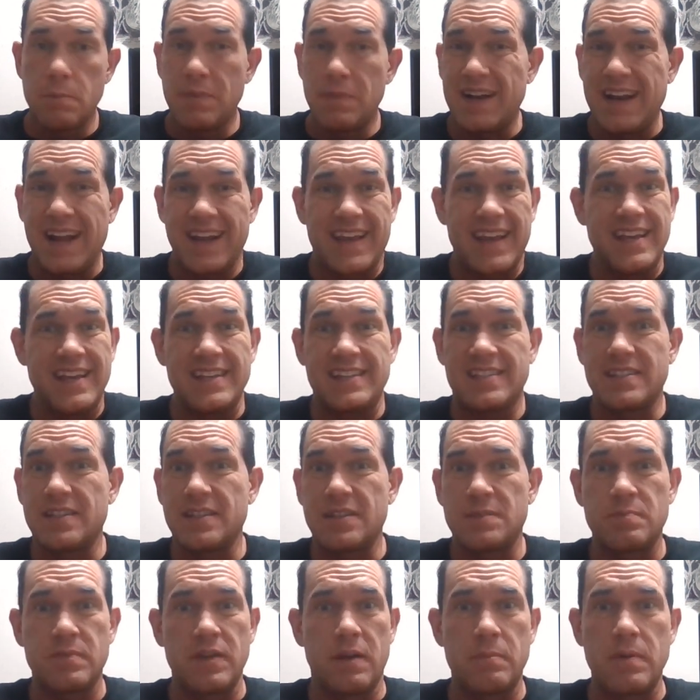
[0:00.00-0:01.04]
but I guess
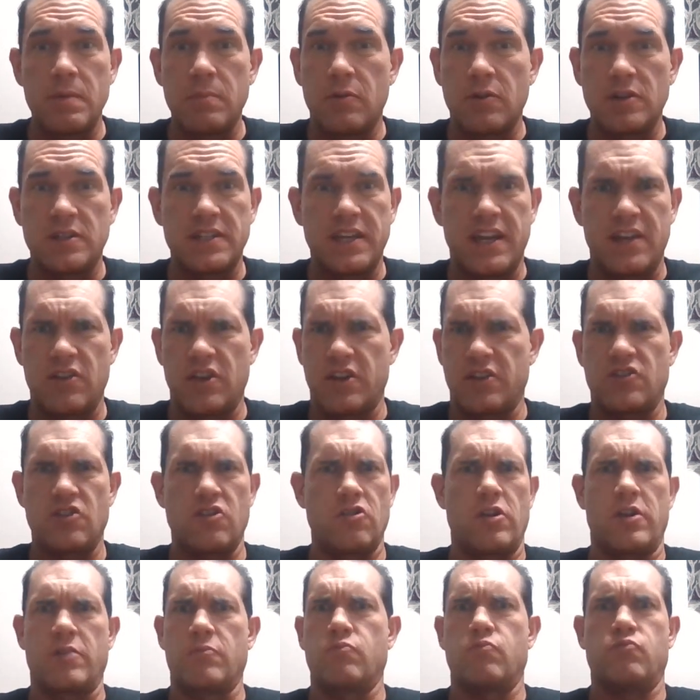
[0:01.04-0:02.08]
some people are saying like
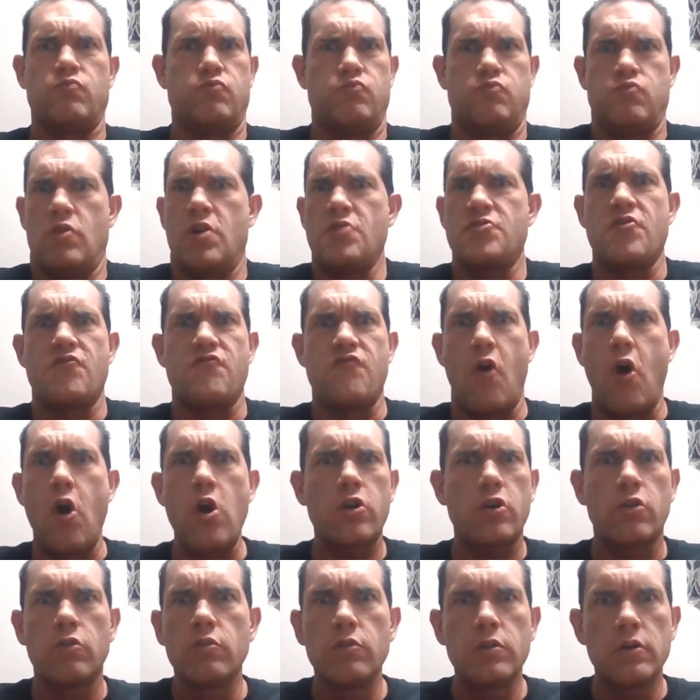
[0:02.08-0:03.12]
they're like, what the
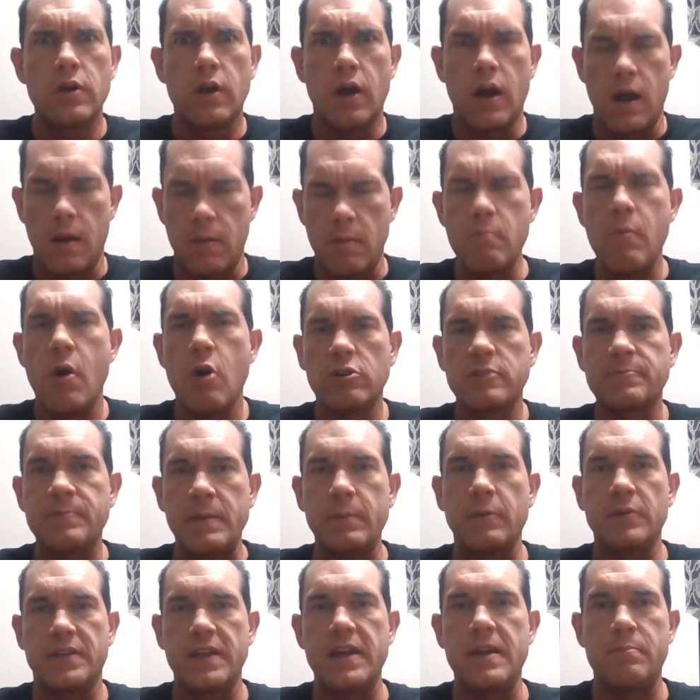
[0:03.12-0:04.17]
fuck? Uh, most
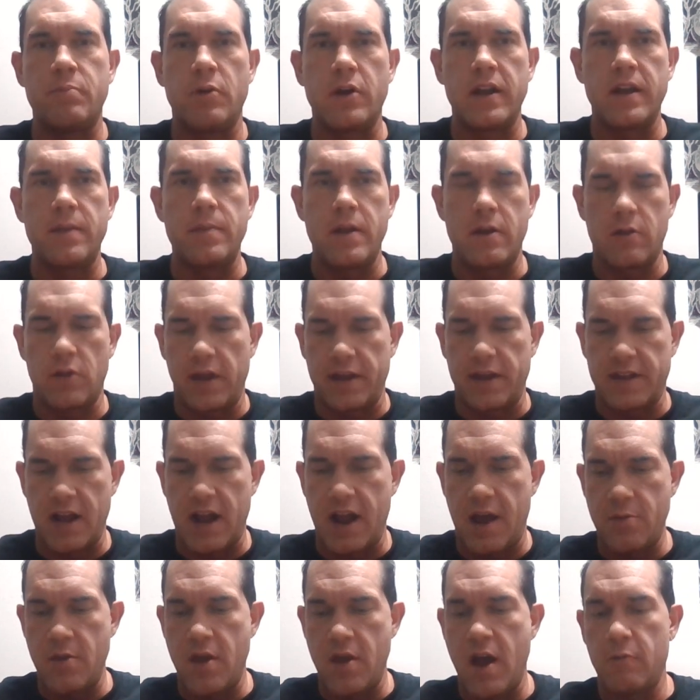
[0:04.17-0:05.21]
people did put in there like,
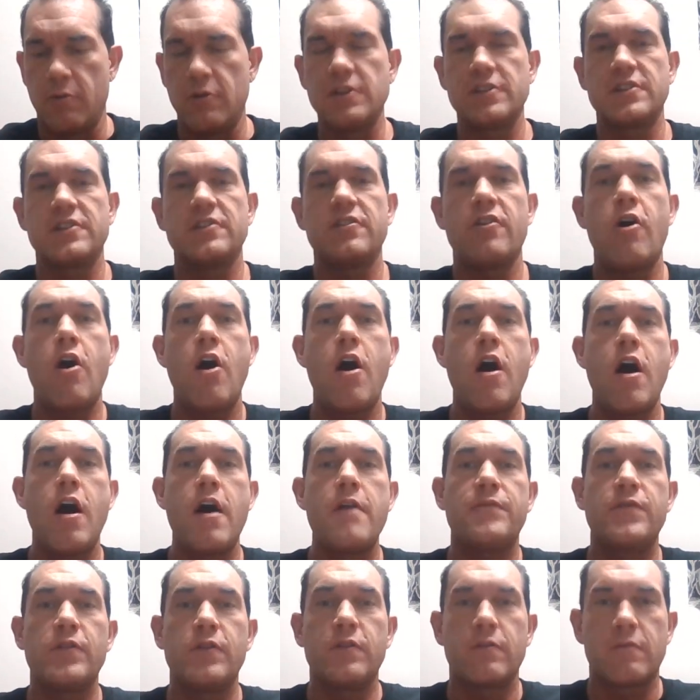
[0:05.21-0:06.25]
God, that was an
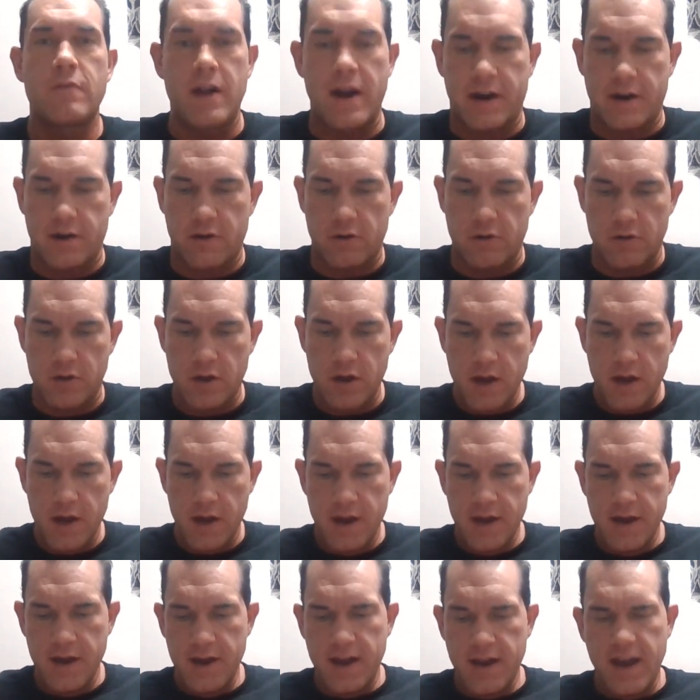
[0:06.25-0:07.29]
awful record.
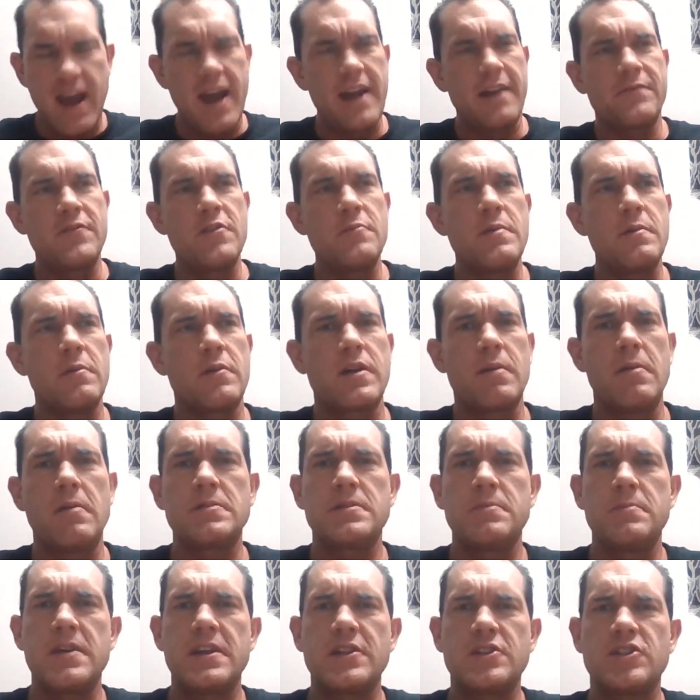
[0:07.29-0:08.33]
Had a few people come up
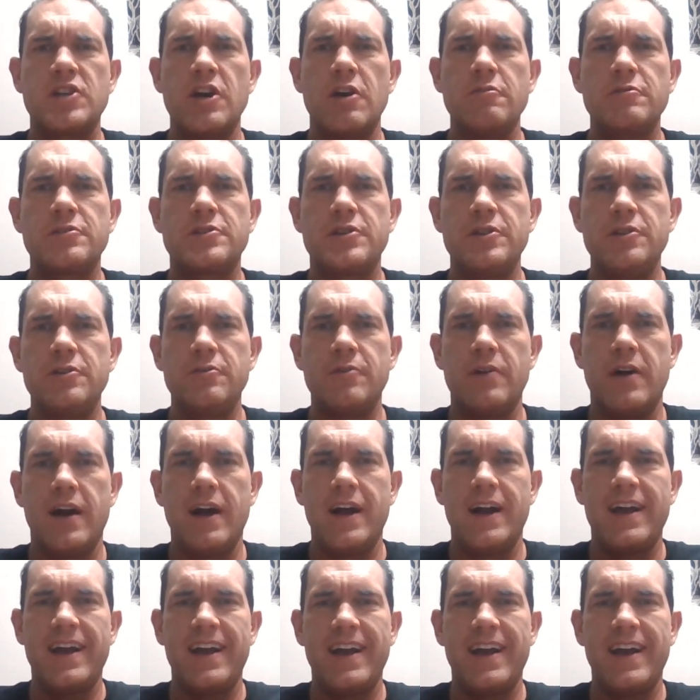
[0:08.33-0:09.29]
to me at shows too, uh,